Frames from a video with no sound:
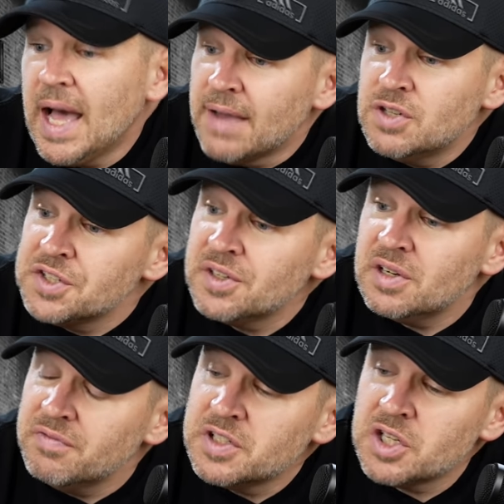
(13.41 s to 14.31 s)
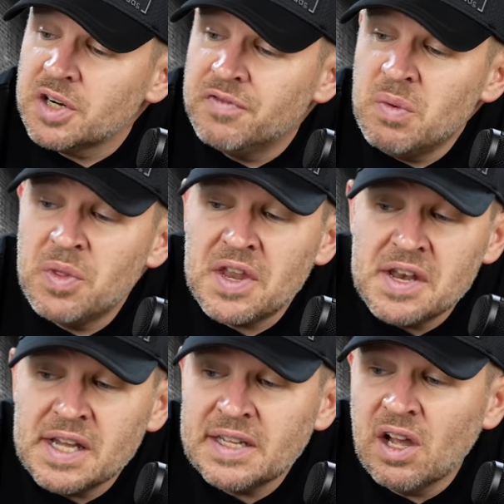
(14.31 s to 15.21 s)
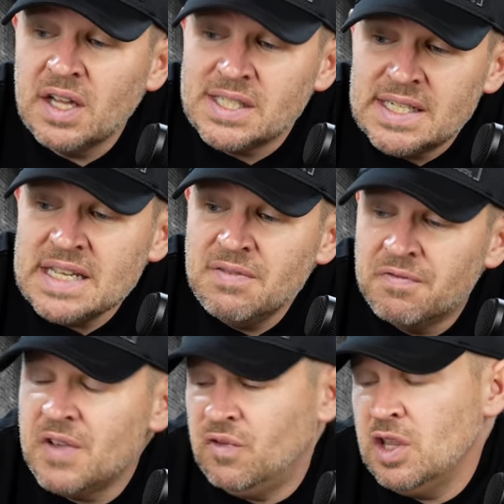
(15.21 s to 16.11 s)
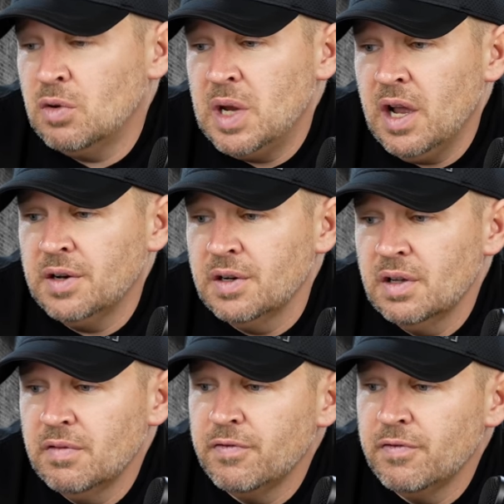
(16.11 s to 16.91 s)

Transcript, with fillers: I've just started photography with a Nikon D5300.